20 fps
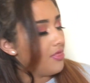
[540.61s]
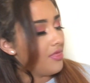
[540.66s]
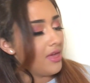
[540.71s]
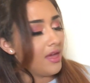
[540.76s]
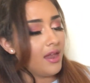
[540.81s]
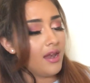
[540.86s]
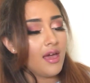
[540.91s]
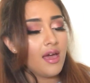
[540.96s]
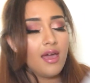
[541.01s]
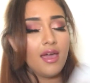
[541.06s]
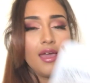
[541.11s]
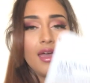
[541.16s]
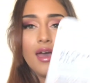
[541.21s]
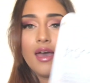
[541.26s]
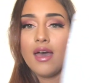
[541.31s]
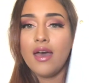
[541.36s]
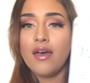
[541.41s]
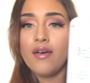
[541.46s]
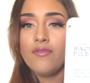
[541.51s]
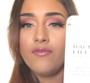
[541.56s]
And then I
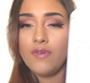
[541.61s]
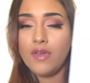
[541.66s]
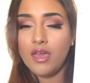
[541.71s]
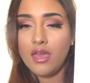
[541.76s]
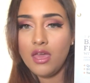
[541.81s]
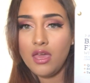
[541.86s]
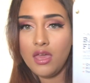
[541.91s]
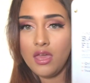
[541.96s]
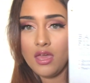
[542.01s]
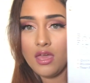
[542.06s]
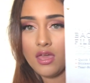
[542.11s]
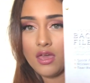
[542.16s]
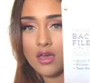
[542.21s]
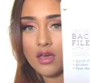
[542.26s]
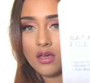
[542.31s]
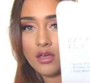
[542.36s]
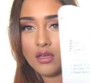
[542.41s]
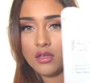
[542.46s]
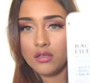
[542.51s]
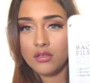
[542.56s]
have
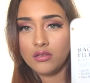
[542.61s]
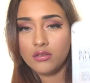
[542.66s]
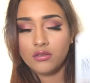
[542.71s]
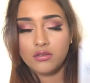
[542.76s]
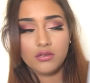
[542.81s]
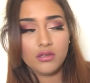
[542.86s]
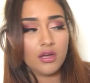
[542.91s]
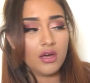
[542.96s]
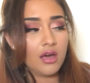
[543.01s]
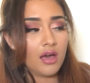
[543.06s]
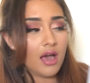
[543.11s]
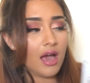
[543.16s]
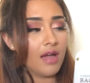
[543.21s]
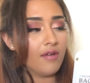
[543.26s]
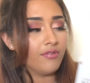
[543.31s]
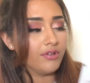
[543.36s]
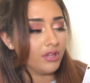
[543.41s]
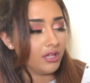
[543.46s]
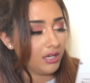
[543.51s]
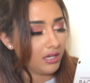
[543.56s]
I
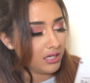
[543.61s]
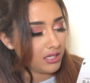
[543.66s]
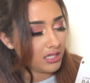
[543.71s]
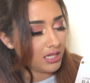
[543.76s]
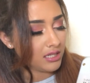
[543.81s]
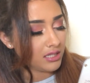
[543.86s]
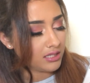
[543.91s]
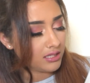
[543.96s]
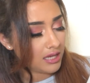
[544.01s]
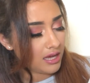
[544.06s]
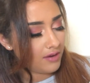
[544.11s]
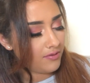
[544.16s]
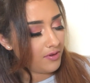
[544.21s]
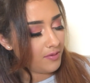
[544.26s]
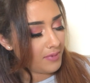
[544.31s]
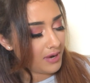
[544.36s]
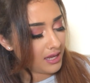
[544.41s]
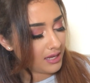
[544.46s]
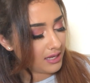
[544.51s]
really need to take this out of it, but